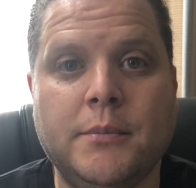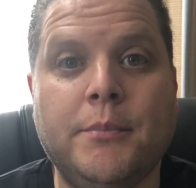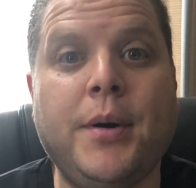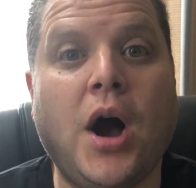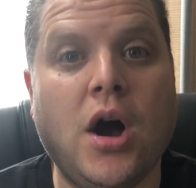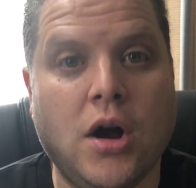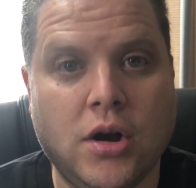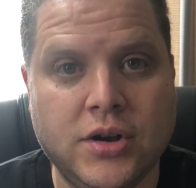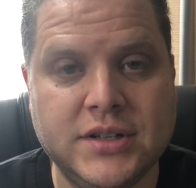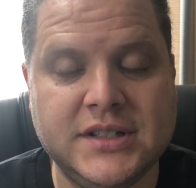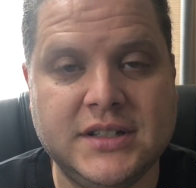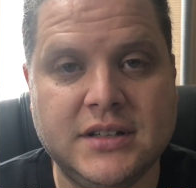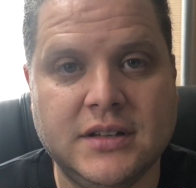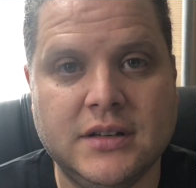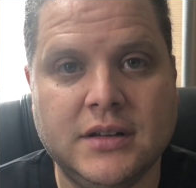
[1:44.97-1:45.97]

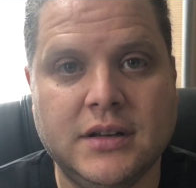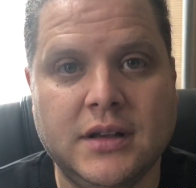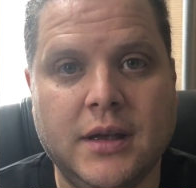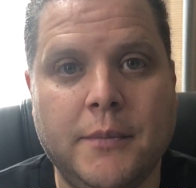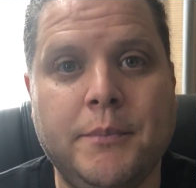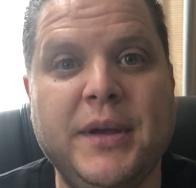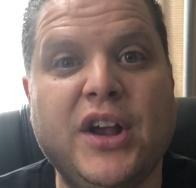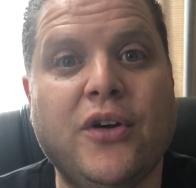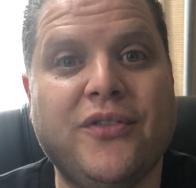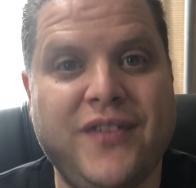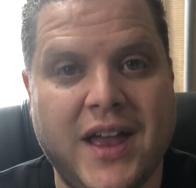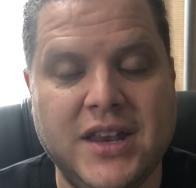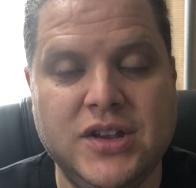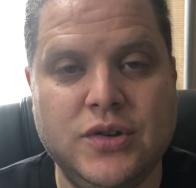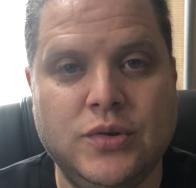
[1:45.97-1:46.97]
bars, bigger
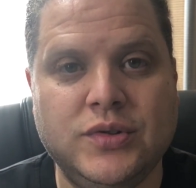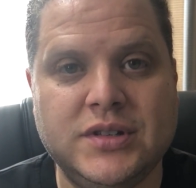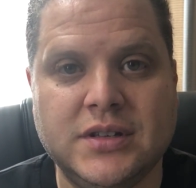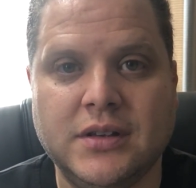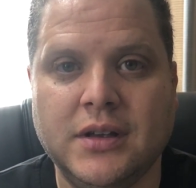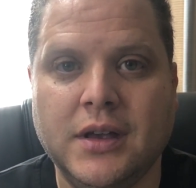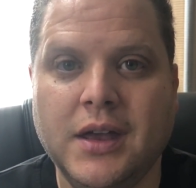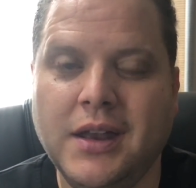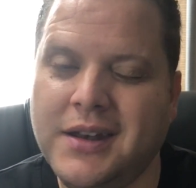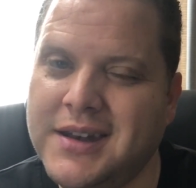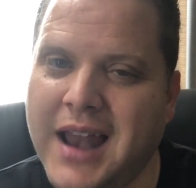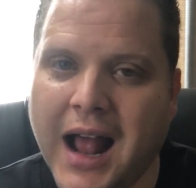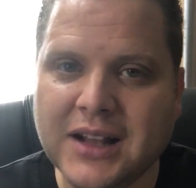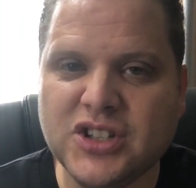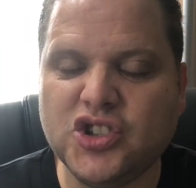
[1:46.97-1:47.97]
venues,
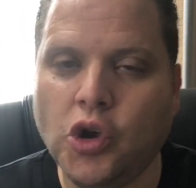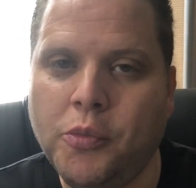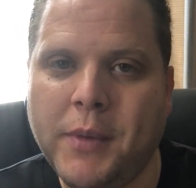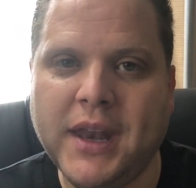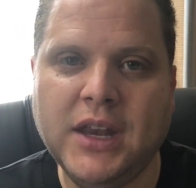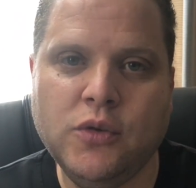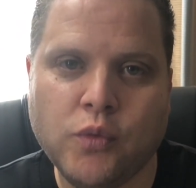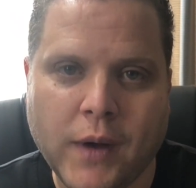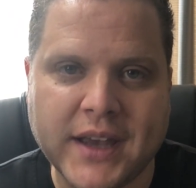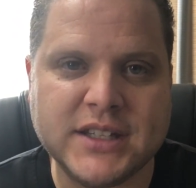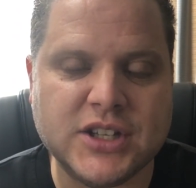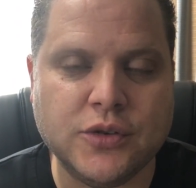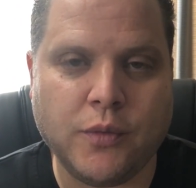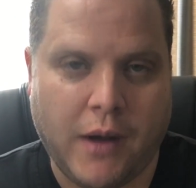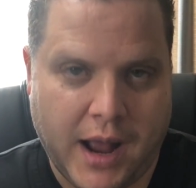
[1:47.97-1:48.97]
not so many
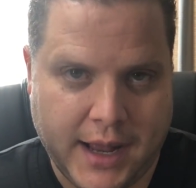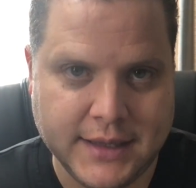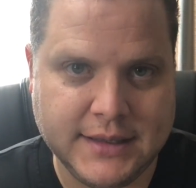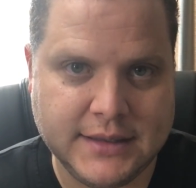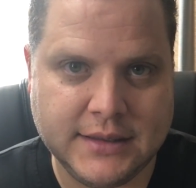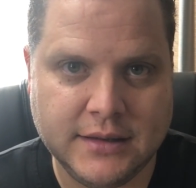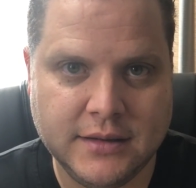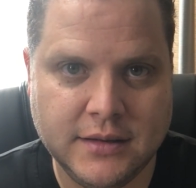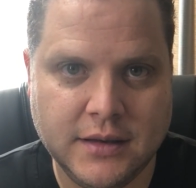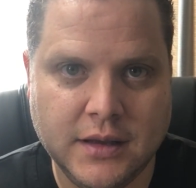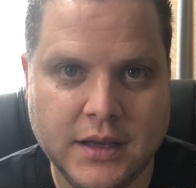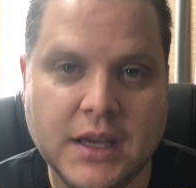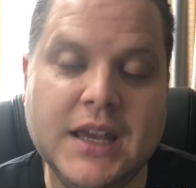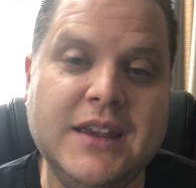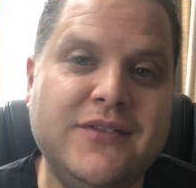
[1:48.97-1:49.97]
restaurants
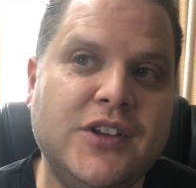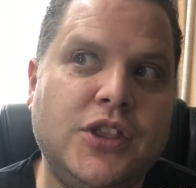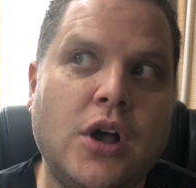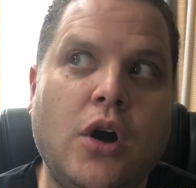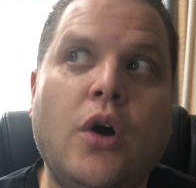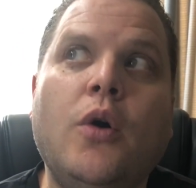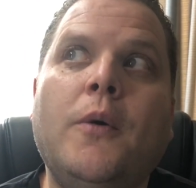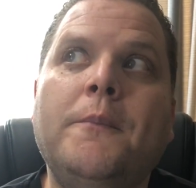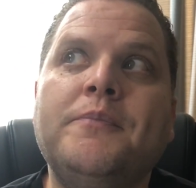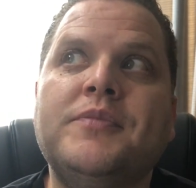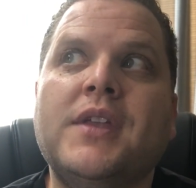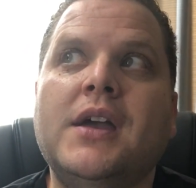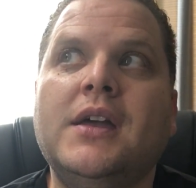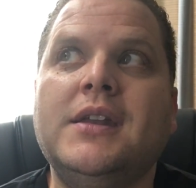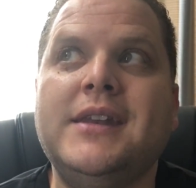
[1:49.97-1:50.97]
even though
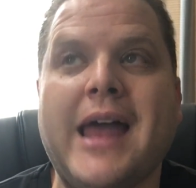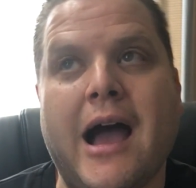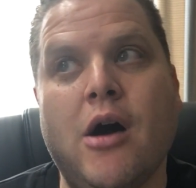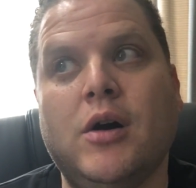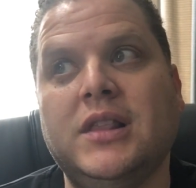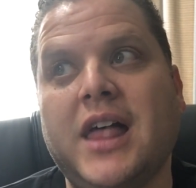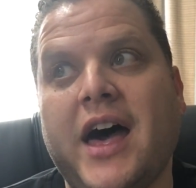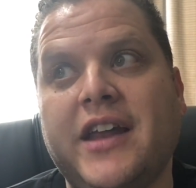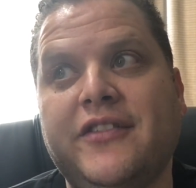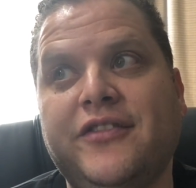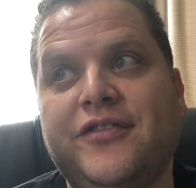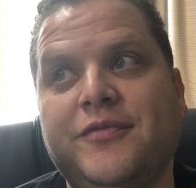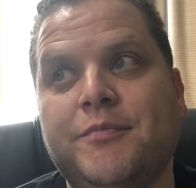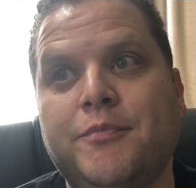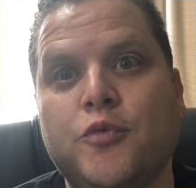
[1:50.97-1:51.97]
now a lot of
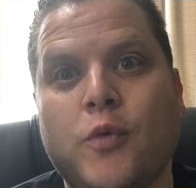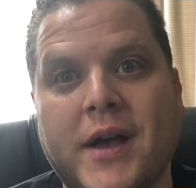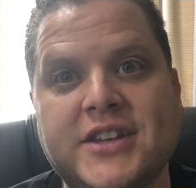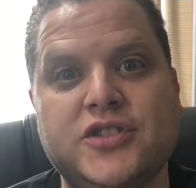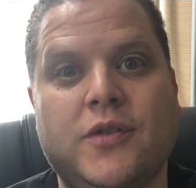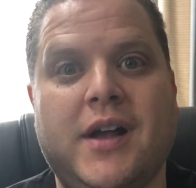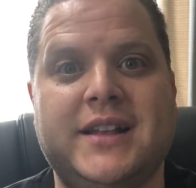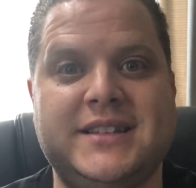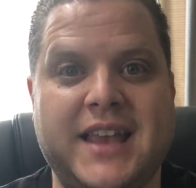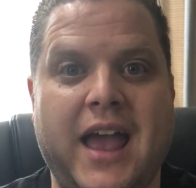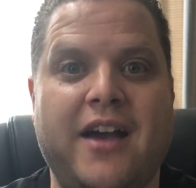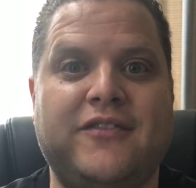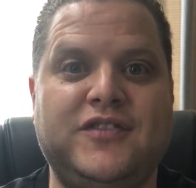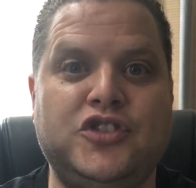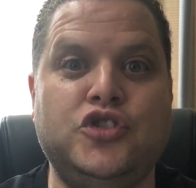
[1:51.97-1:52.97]
restaurants
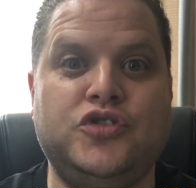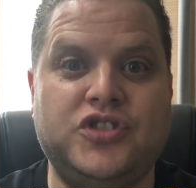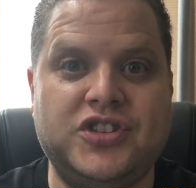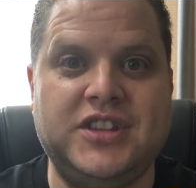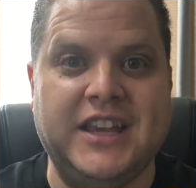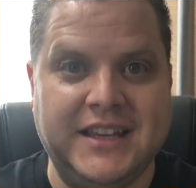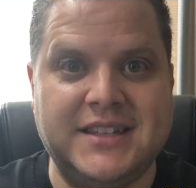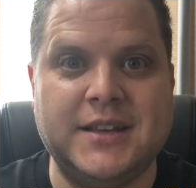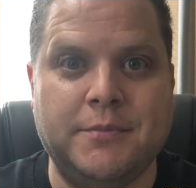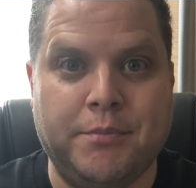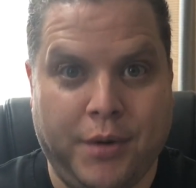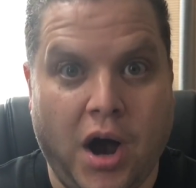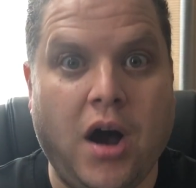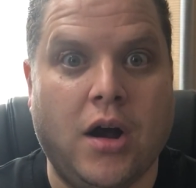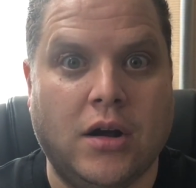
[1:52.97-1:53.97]
have decent
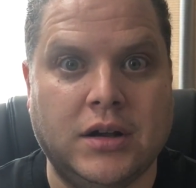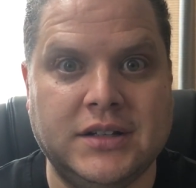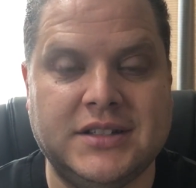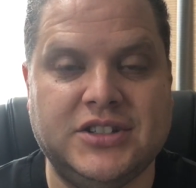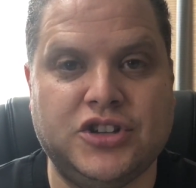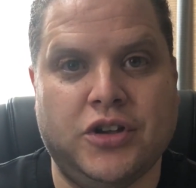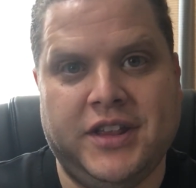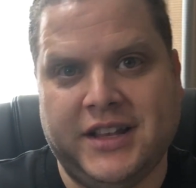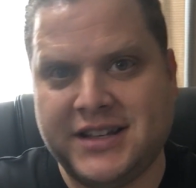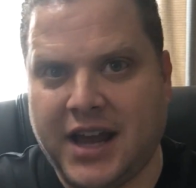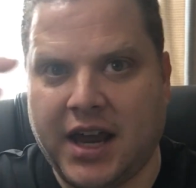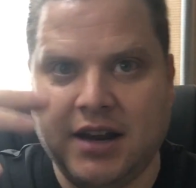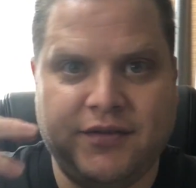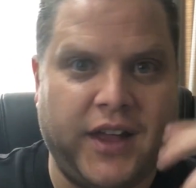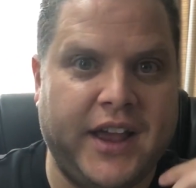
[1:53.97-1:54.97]
bars, so that's
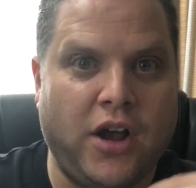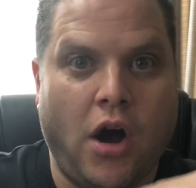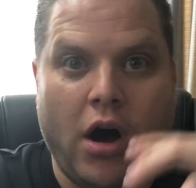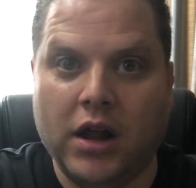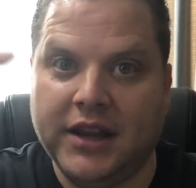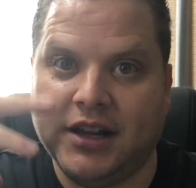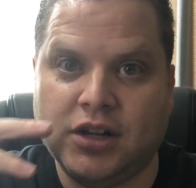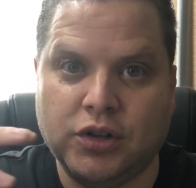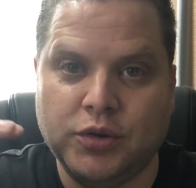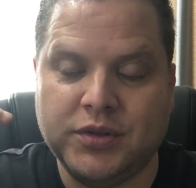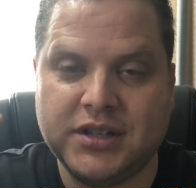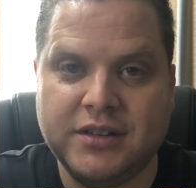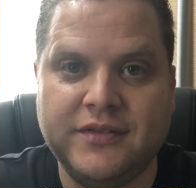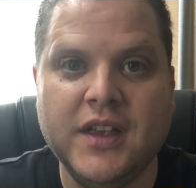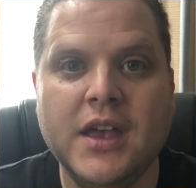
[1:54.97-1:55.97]
kind of like all
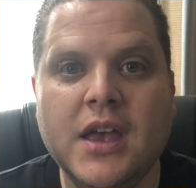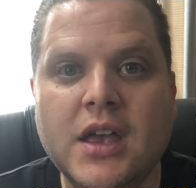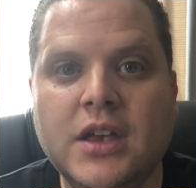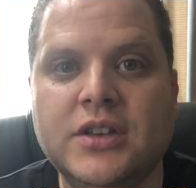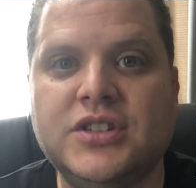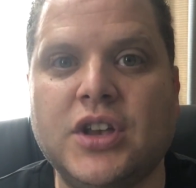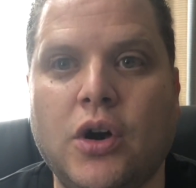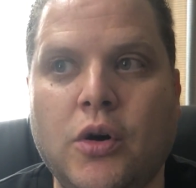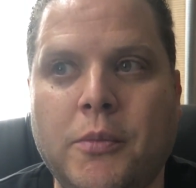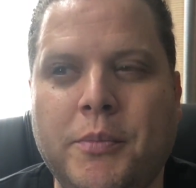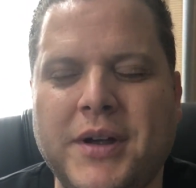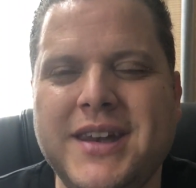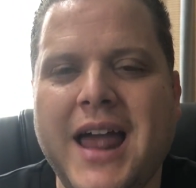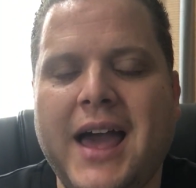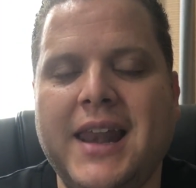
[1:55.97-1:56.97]
inclusive. So,
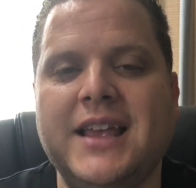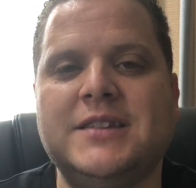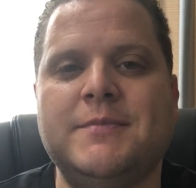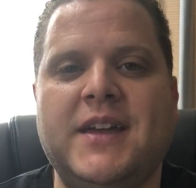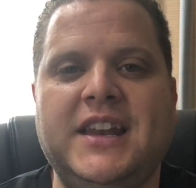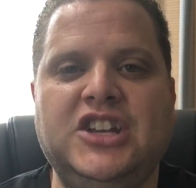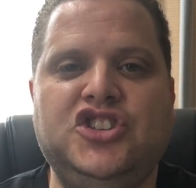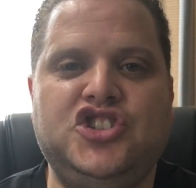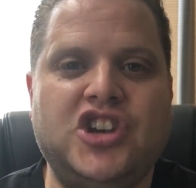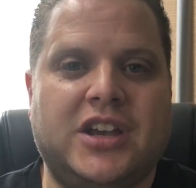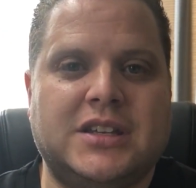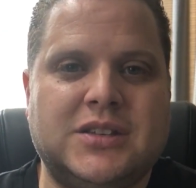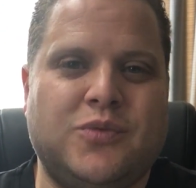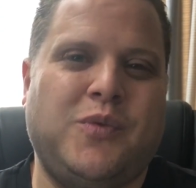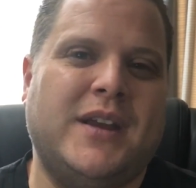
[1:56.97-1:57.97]
but not as many
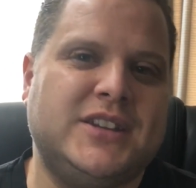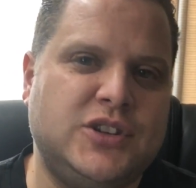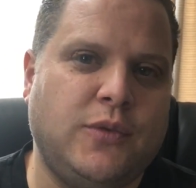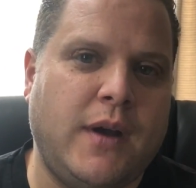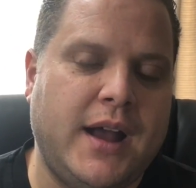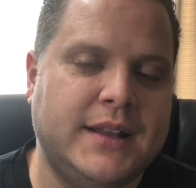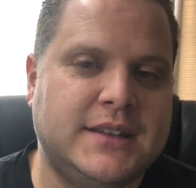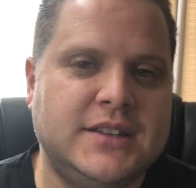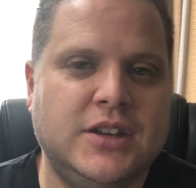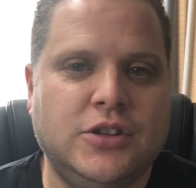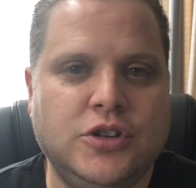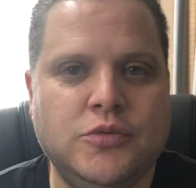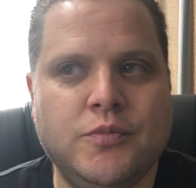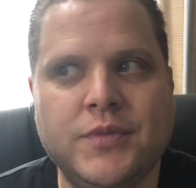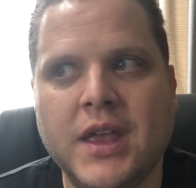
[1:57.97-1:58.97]
just restaurants.
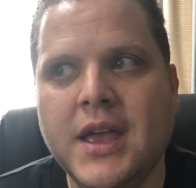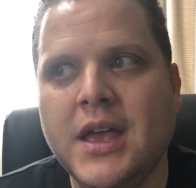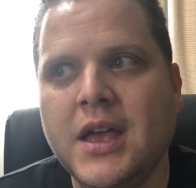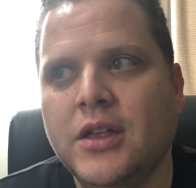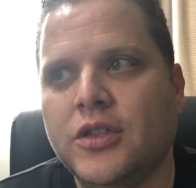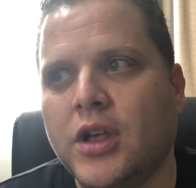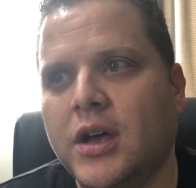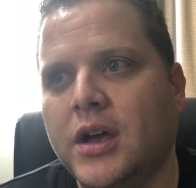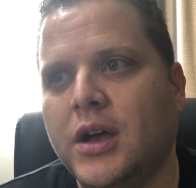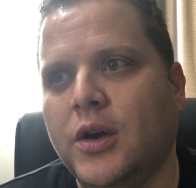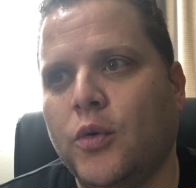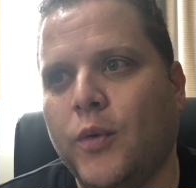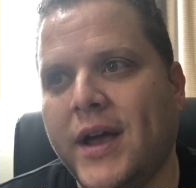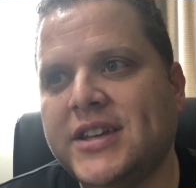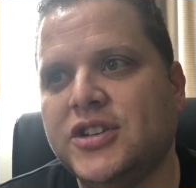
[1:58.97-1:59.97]
You,
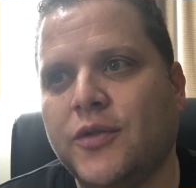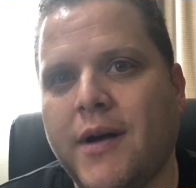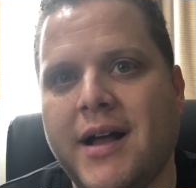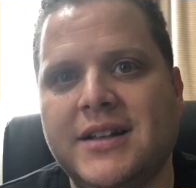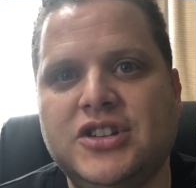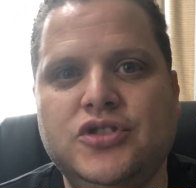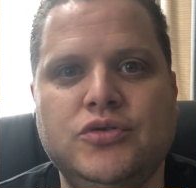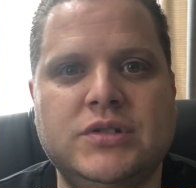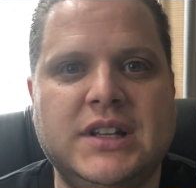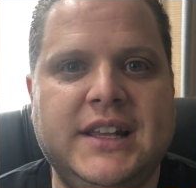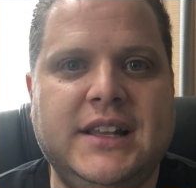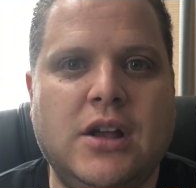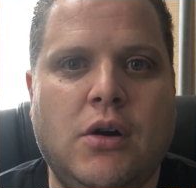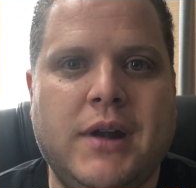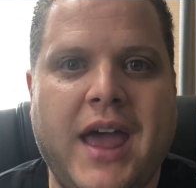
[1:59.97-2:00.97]
the restaurants
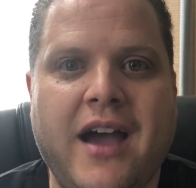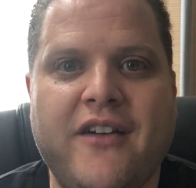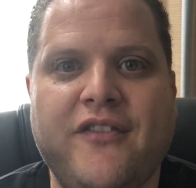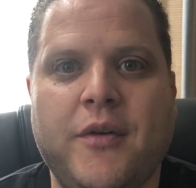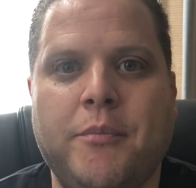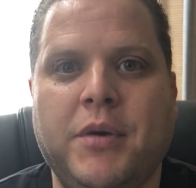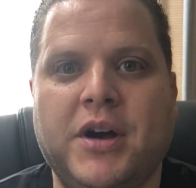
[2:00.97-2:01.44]
usually don't have a